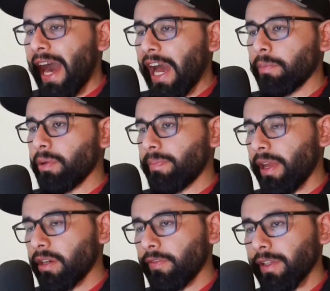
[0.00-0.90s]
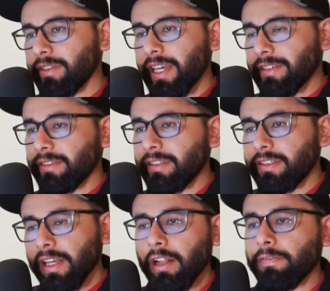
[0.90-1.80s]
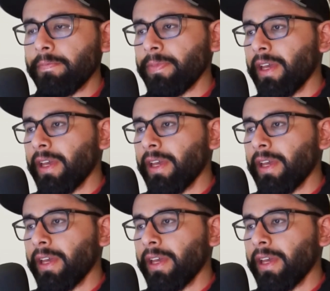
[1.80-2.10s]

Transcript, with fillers: I prepare for the test itself.